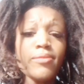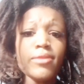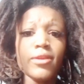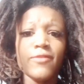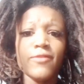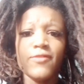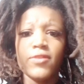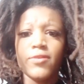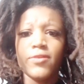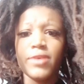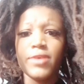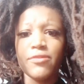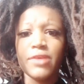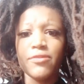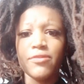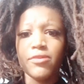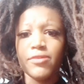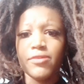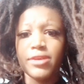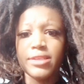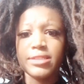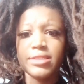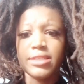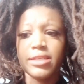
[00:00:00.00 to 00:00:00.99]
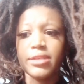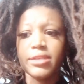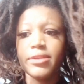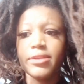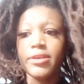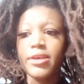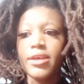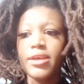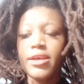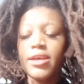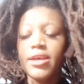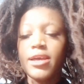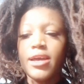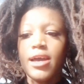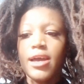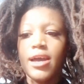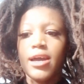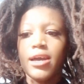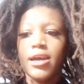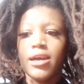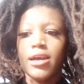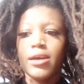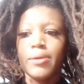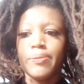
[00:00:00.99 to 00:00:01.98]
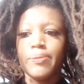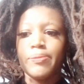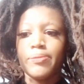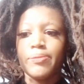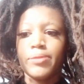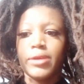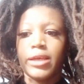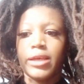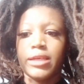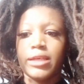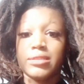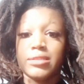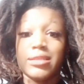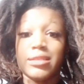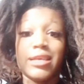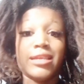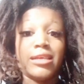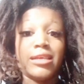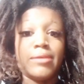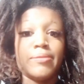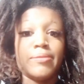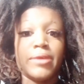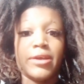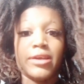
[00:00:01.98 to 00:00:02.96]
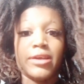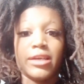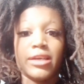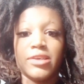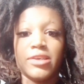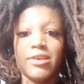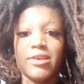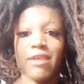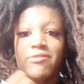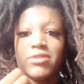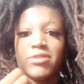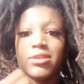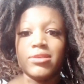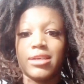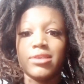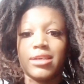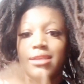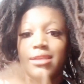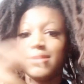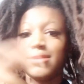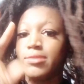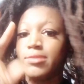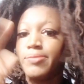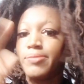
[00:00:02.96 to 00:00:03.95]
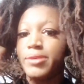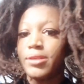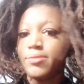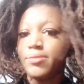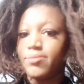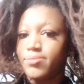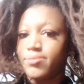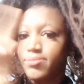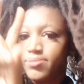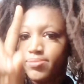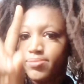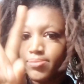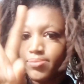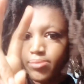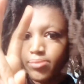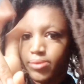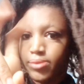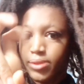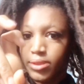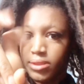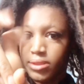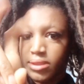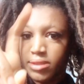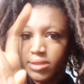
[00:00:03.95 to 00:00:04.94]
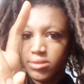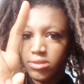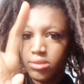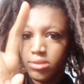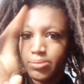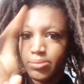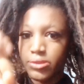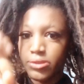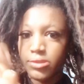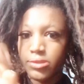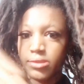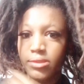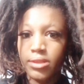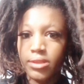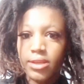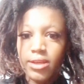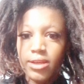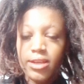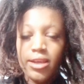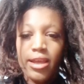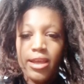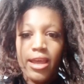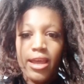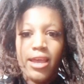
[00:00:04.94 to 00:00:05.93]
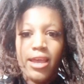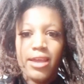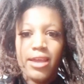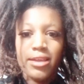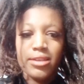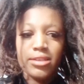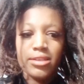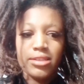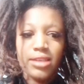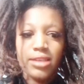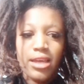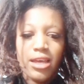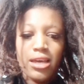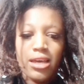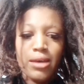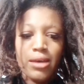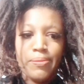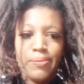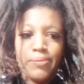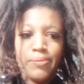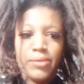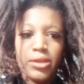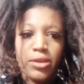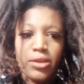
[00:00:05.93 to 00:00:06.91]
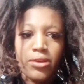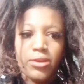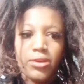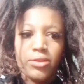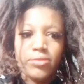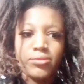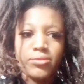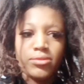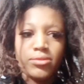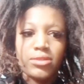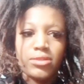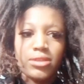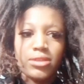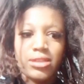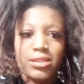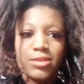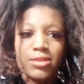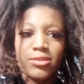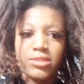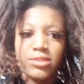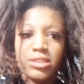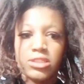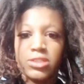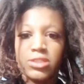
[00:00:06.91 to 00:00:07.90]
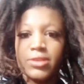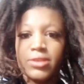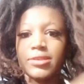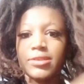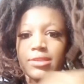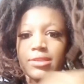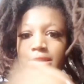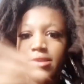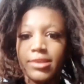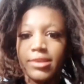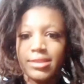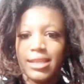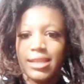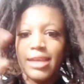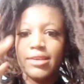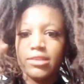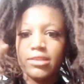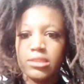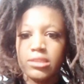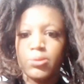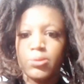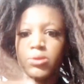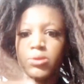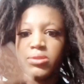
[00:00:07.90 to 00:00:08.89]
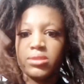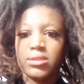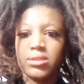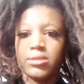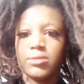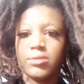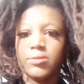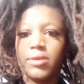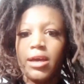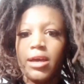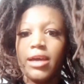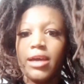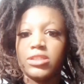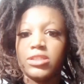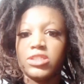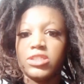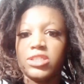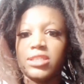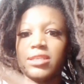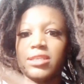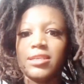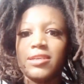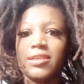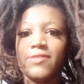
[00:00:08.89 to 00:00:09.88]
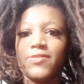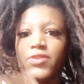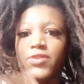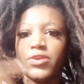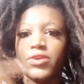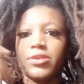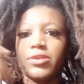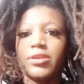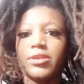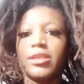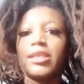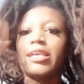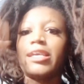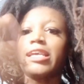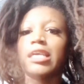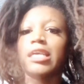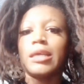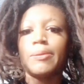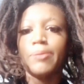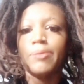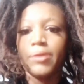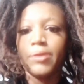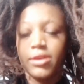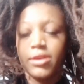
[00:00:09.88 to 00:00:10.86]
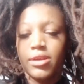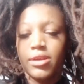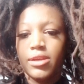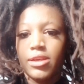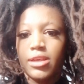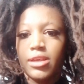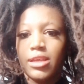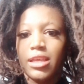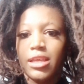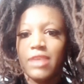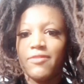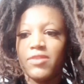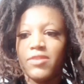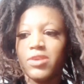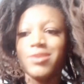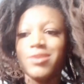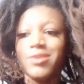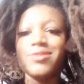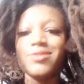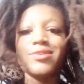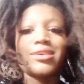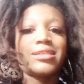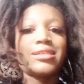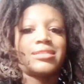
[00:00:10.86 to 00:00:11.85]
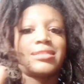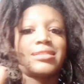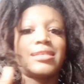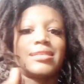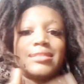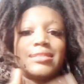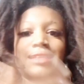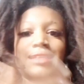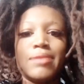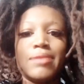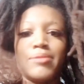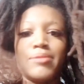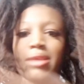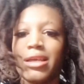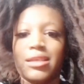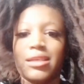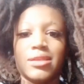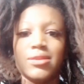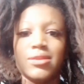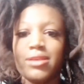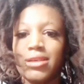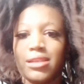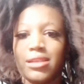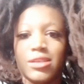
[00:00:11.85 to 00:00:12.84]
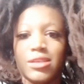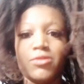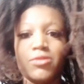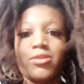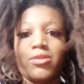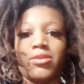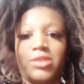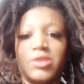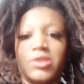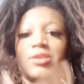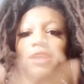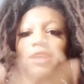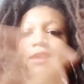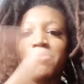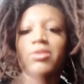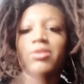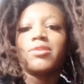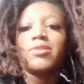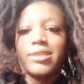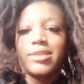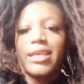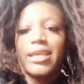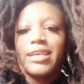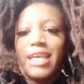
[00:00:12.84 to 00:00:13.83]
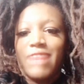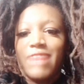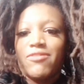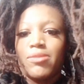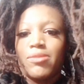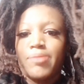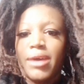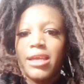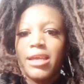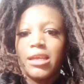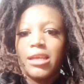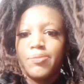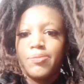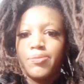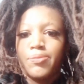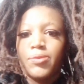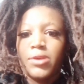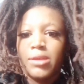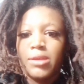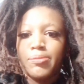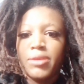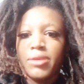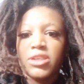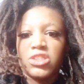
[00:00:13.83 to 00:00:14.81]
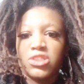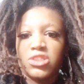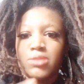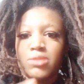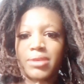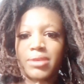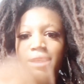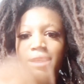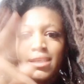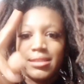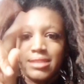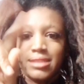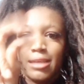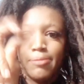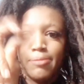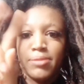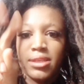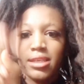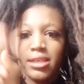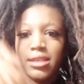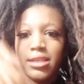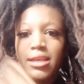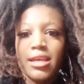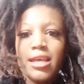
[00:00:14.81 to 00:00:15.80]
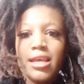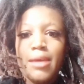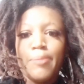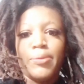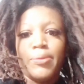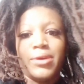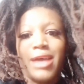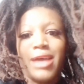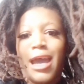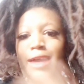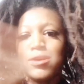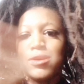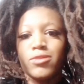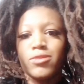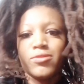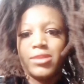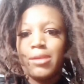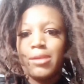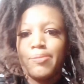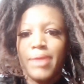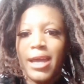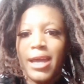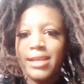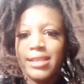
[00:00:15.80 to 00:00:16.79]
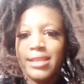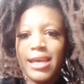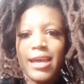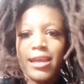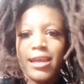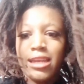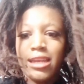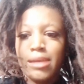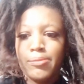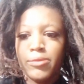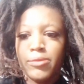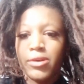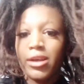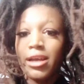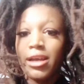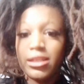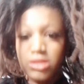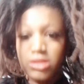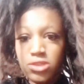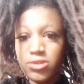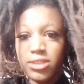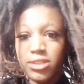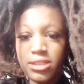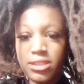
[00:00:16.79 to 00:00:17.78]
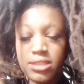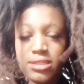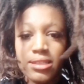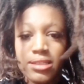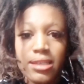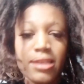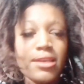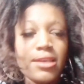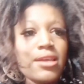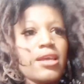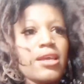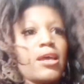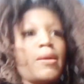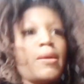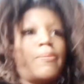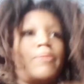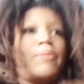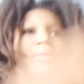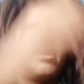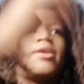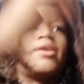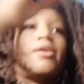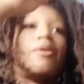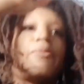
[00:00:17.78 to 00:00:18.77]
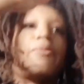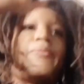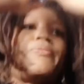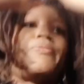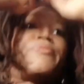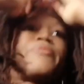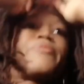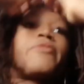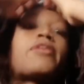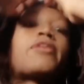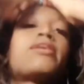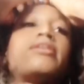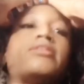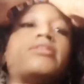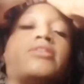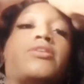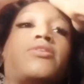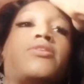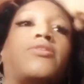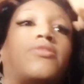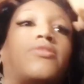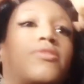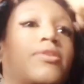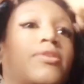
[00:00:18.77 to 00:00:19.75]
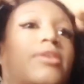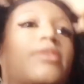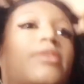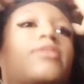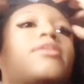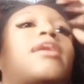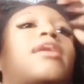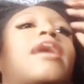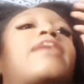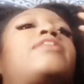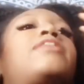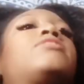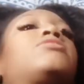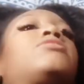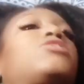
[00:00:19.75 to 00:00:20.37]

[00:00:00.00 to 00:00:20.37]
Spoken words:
for whatever reason, because in America you have to look a little bit presentable, and there's a certain look that you're supposed to achieve or keep, even though it looks the same. Like you have to look like everybody pretty much to be accepted, but I don't really buy that anymore, as you can see. But so I used